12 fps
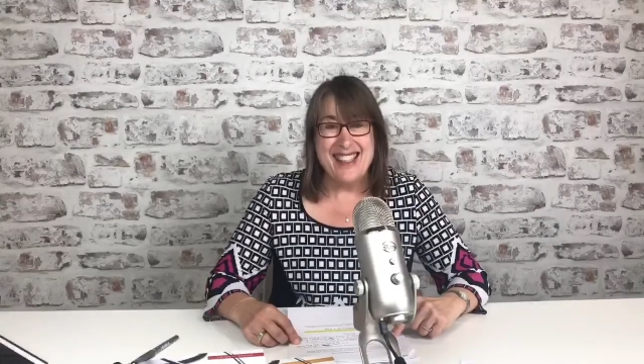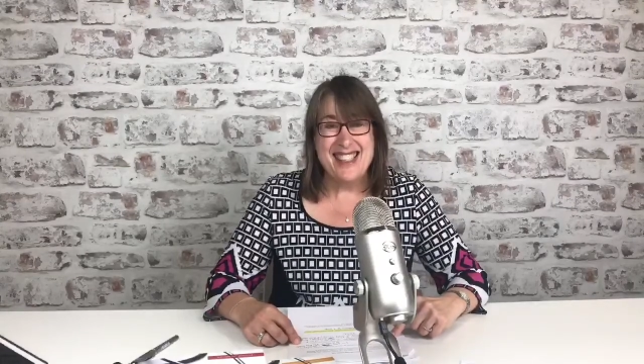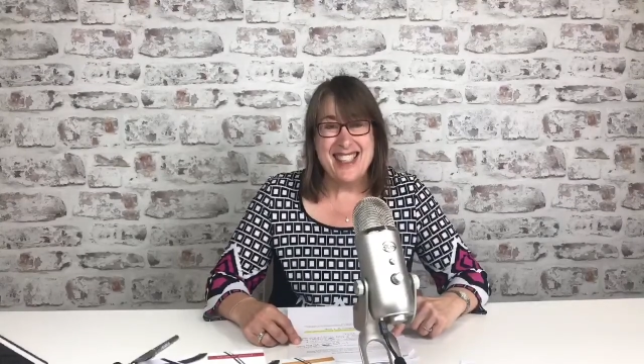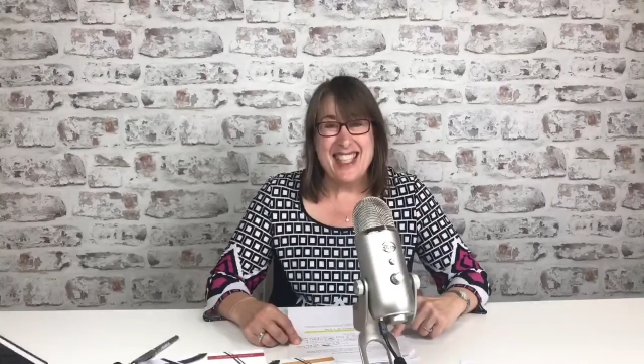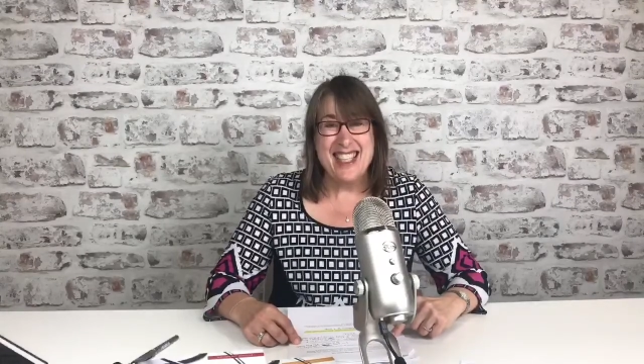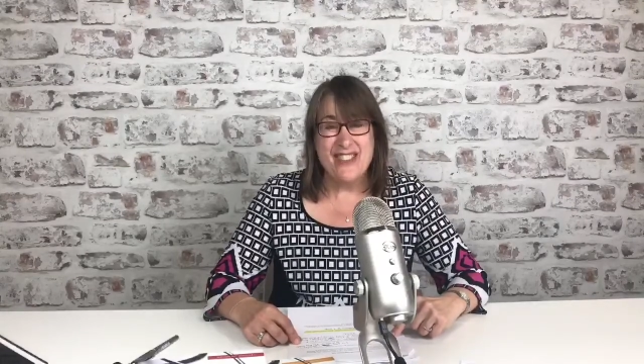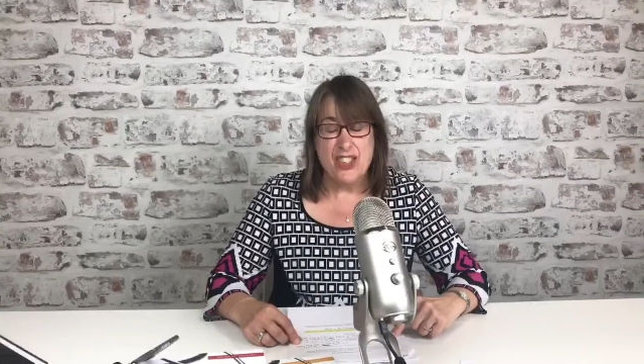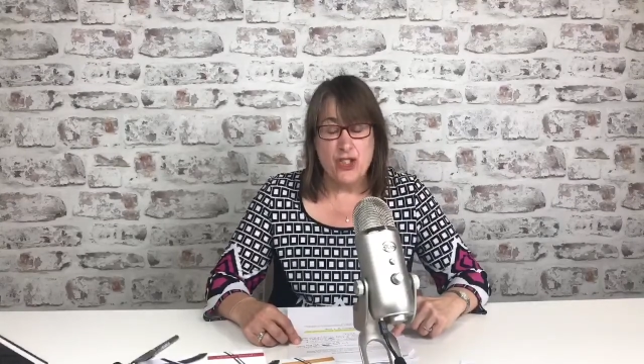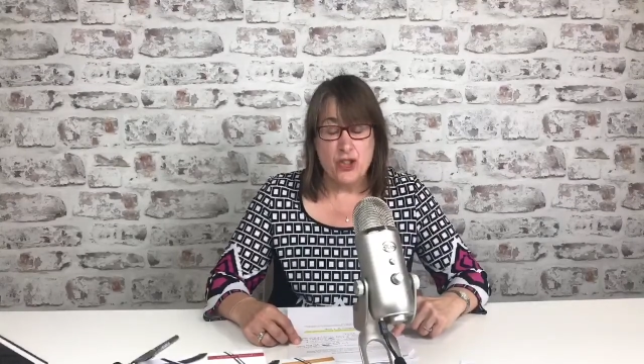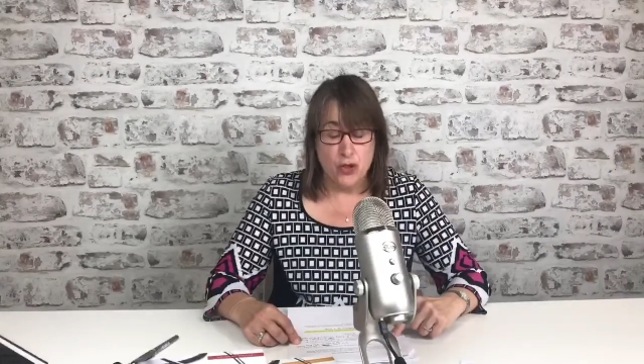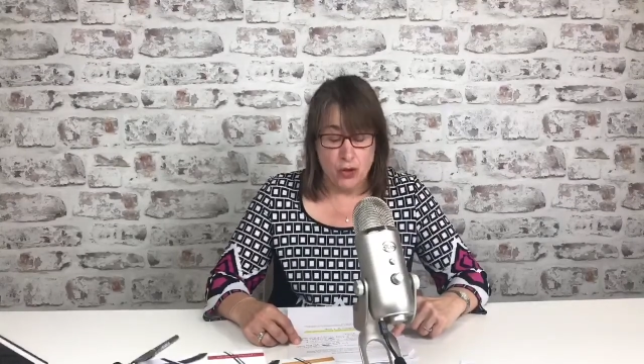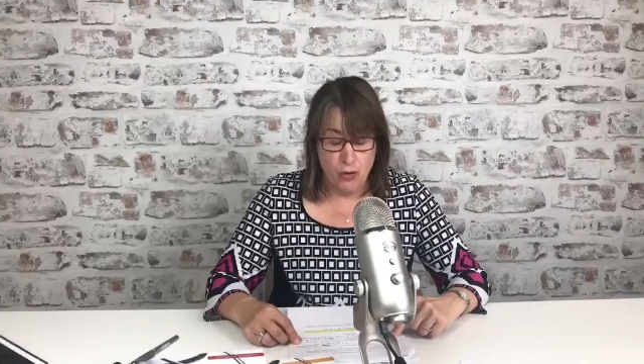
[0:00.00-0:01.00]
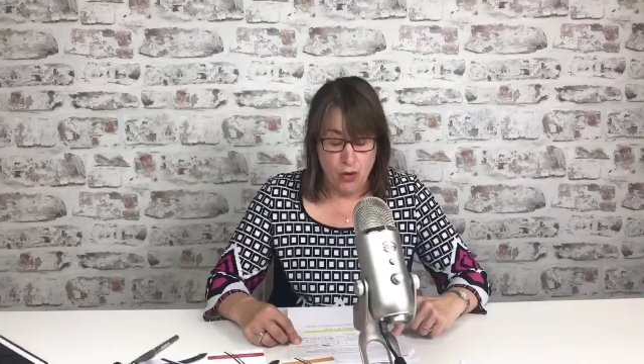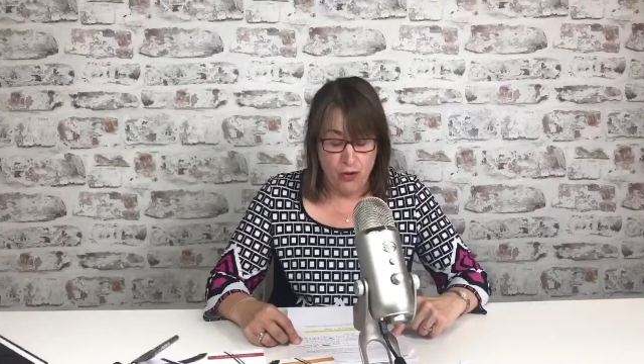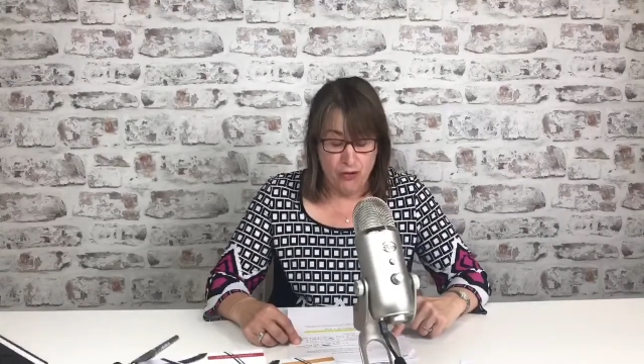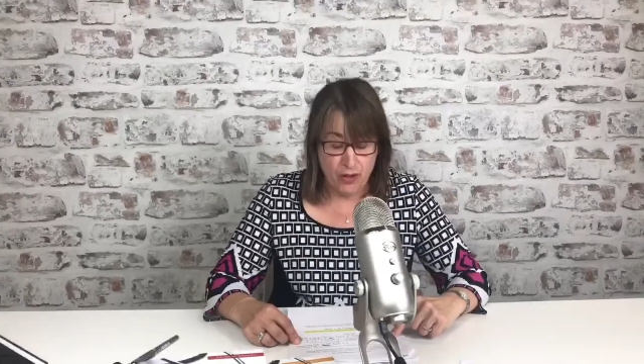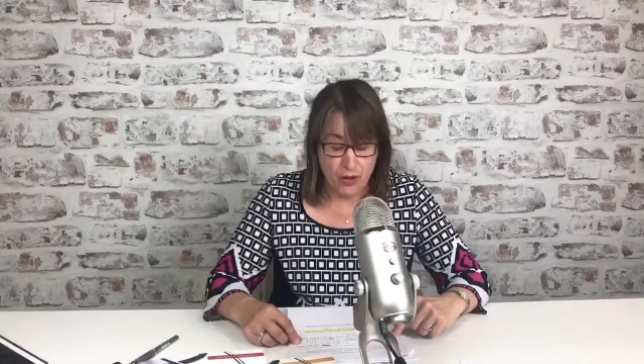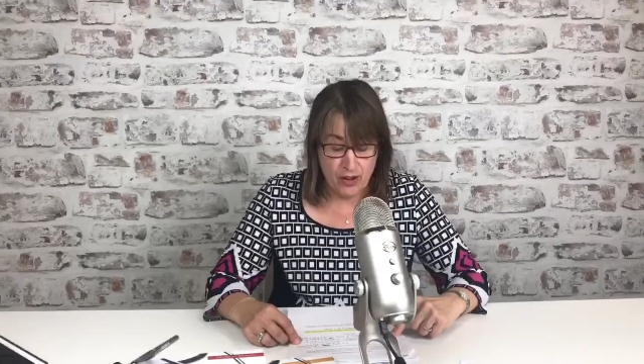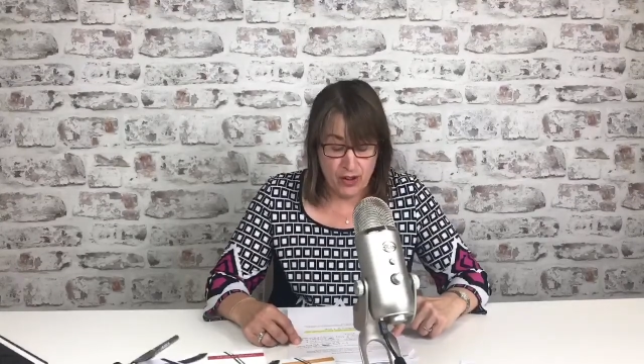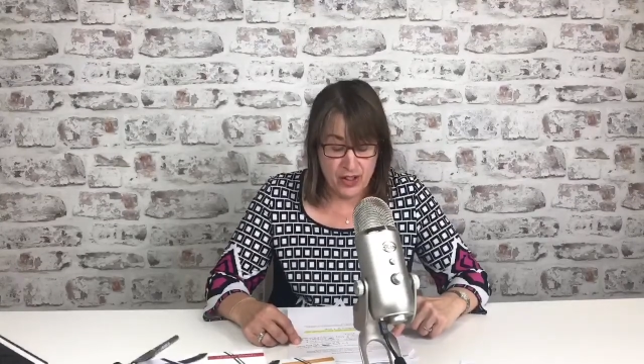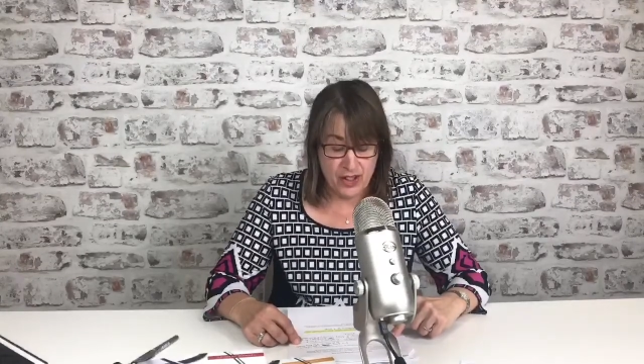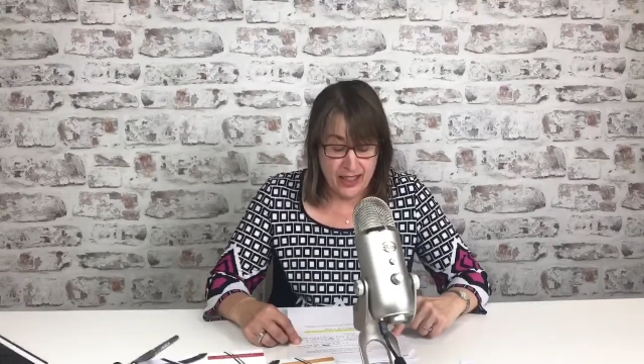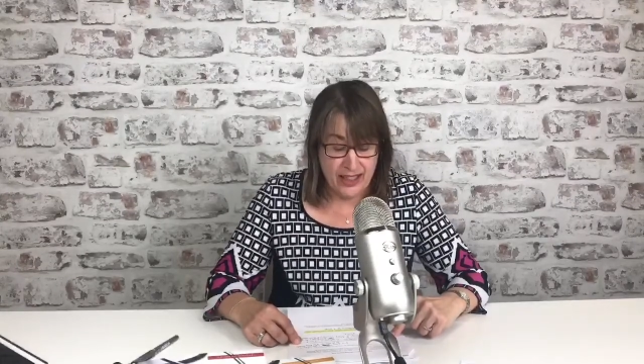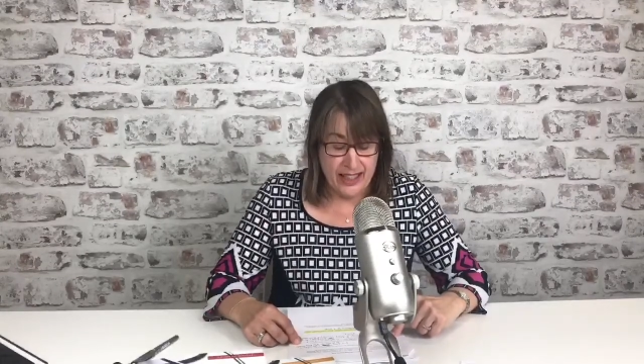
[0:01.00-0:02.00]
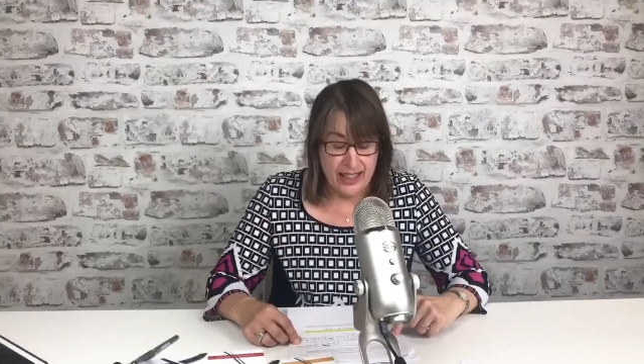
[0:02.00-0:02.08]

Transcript: see if it's true or false.